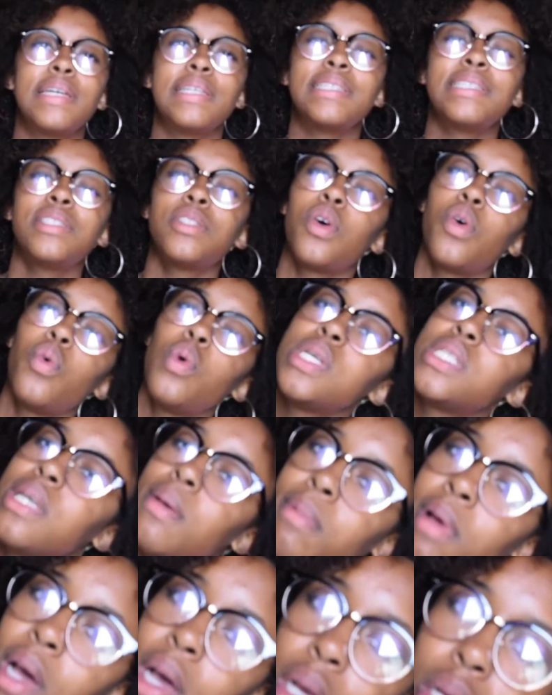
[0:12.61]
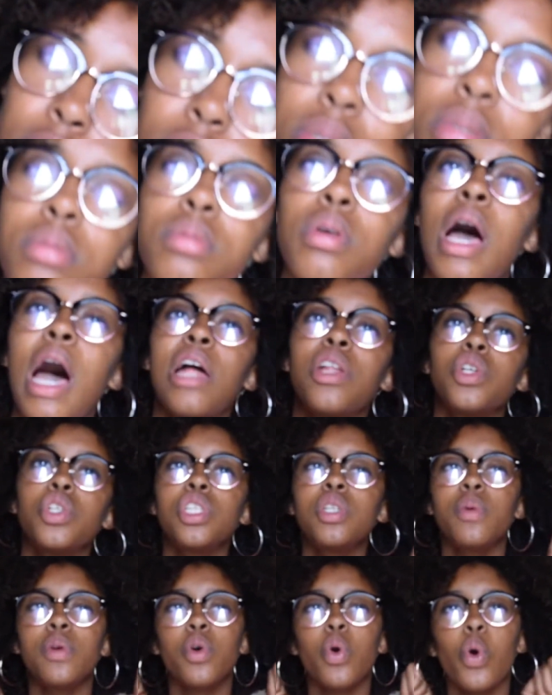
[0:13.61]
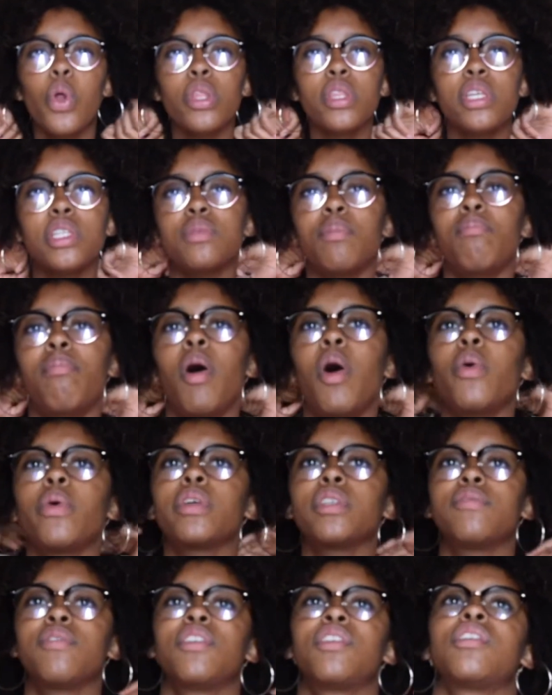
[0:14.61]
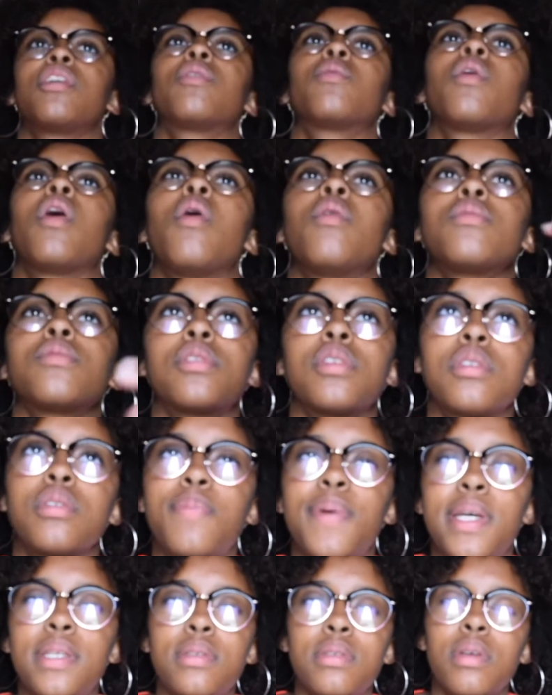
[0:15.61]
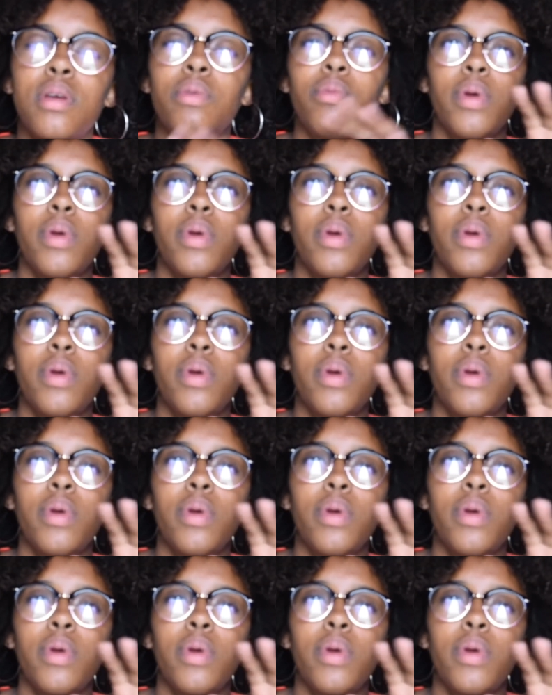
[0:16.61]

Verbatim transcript: So what's up guys? I literally recorded this bogus video where I was just basically